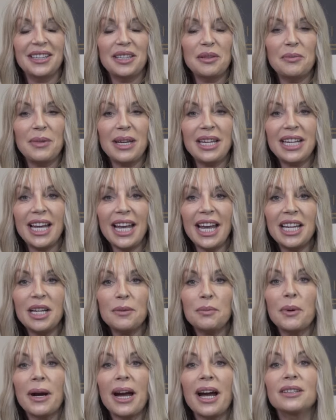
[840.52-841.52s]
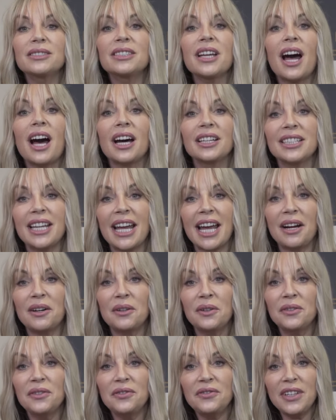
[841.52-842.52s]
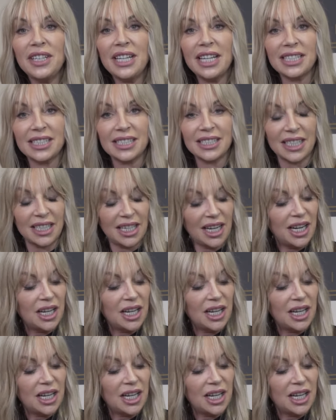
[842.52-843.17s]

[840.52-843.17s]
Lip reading: The Mina Henna brows are now finished.